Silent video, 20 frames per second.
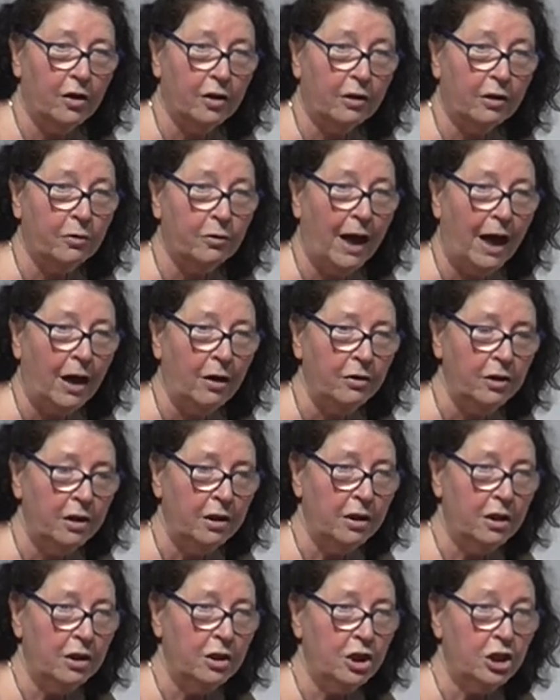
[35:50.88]
crown,
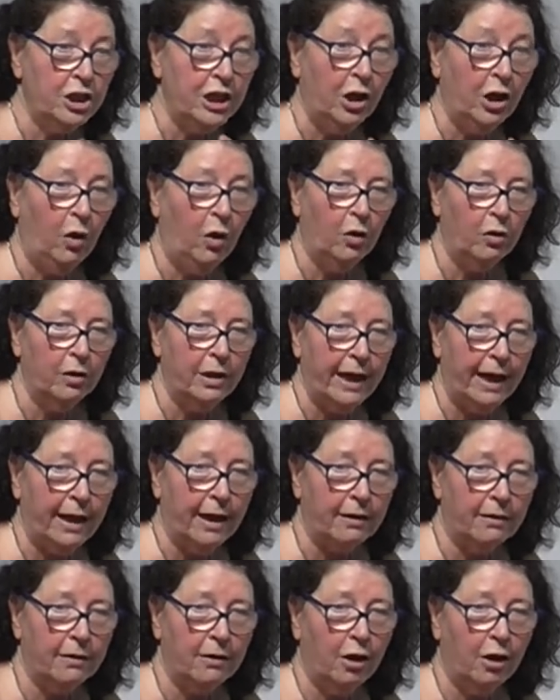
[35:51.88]
she holds there.